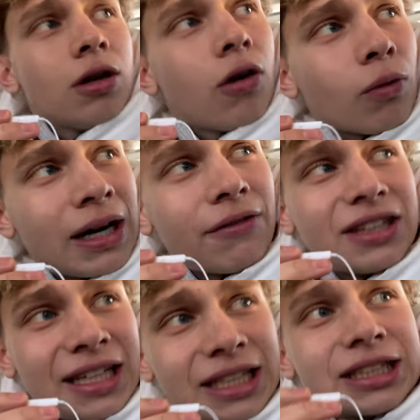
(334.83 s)
when
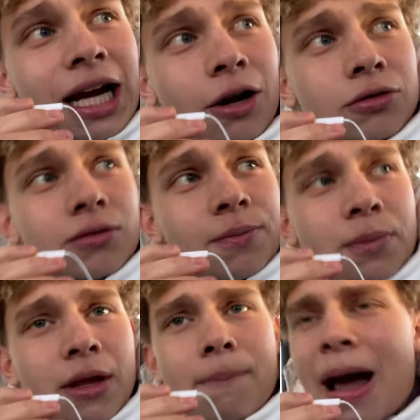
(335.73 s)
everything is down,
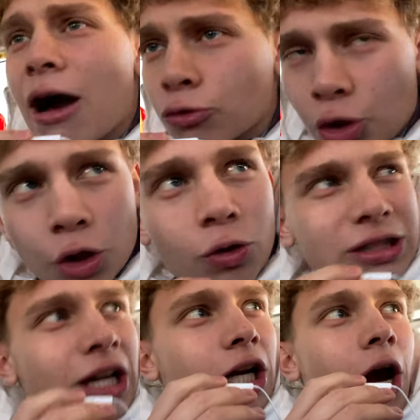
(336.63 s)
Mountain Dew is
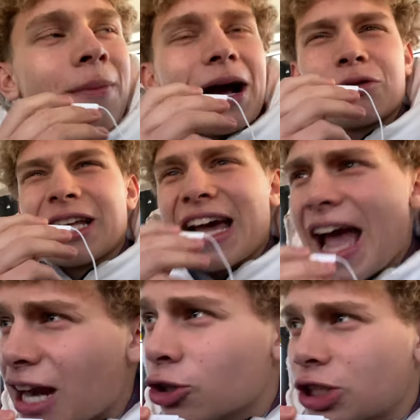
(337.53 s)
going to come back with the
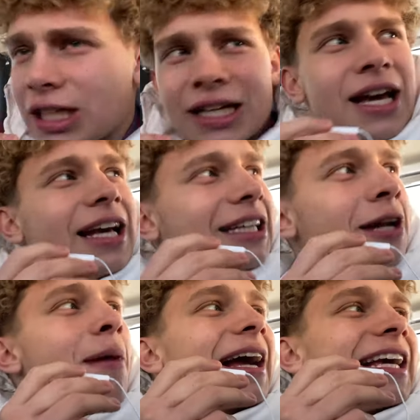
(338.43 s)
energy, getting
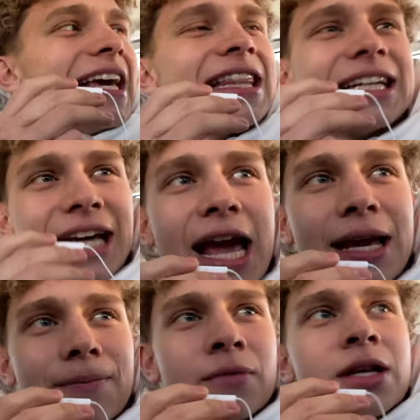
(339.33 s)
back in the game.
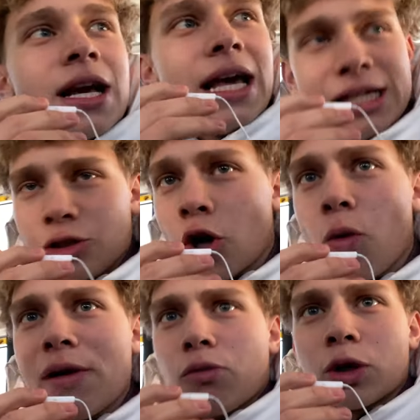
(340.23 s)
And you know
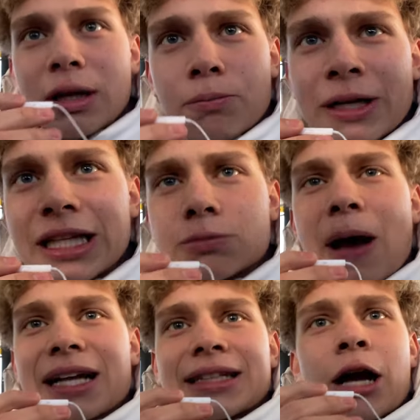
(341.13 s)
what? We're going to bring this
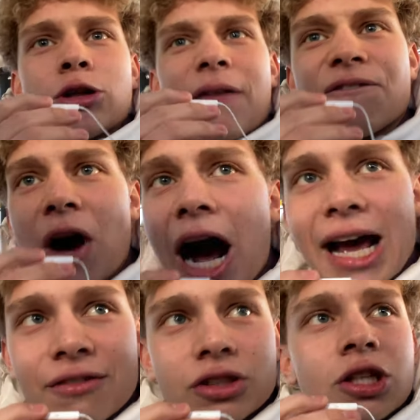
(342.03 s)
back down to the
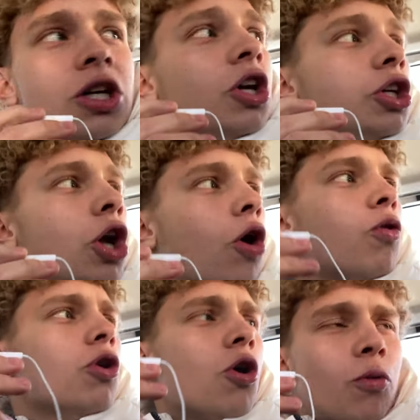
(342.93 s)
fives, you know,
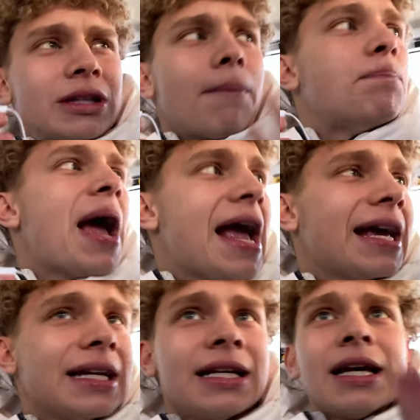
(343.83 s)
with the
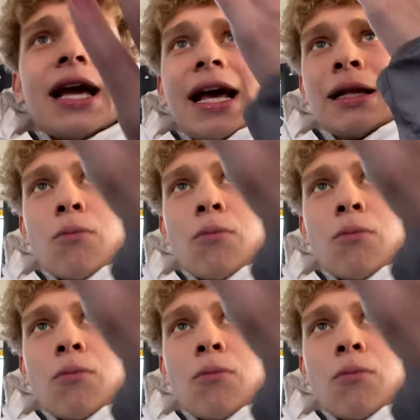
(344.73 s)
bang and the